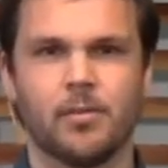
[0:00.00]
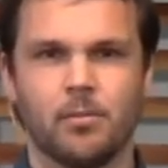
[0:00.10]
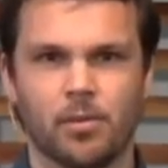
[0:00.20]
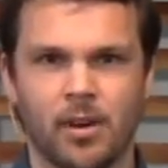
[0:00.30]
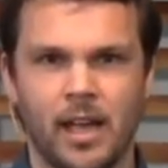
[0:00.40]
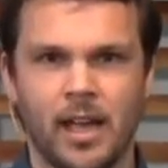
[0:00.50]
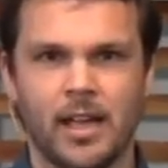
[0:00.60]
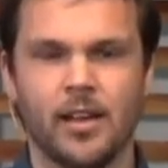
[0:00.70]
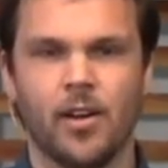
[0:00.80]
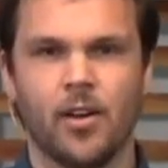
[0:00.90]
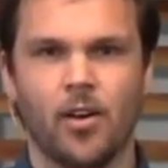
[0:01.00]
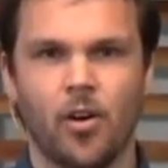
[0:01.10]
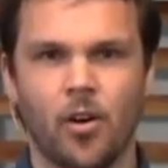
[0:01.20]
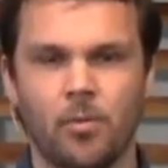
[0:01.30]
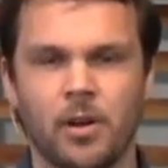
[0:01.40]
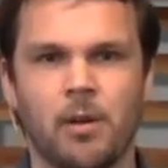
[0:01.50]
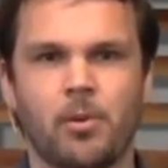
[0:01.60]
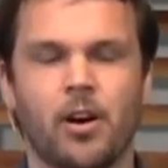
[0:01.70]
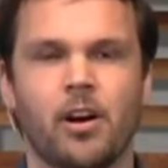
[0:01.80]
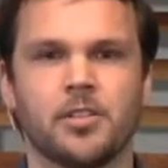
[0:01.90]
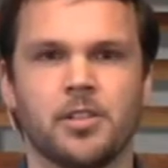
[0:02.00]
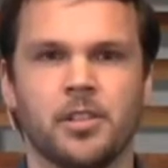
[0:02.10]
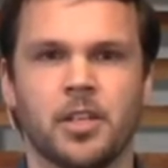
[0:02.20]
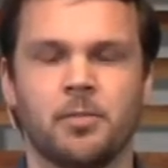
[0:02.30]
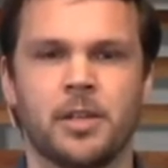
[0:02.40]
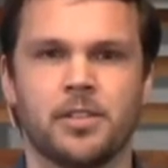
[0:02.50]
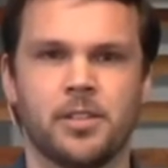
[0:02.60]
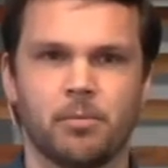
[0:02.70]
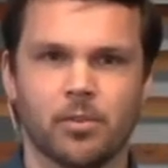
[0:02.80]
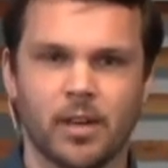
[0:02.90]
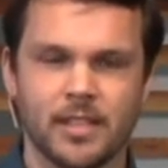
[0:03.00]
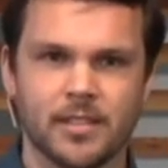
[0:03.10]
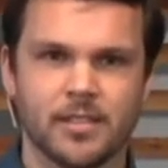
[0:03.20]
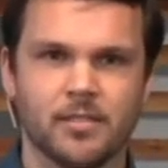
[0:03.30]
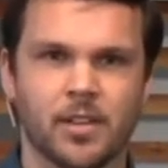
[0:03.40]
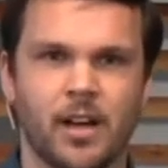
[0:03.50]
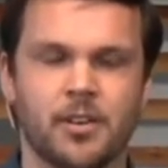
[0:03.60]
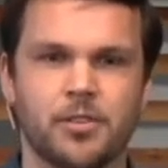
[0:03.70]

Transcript: pray, open up our hearts a little bit to the presence of God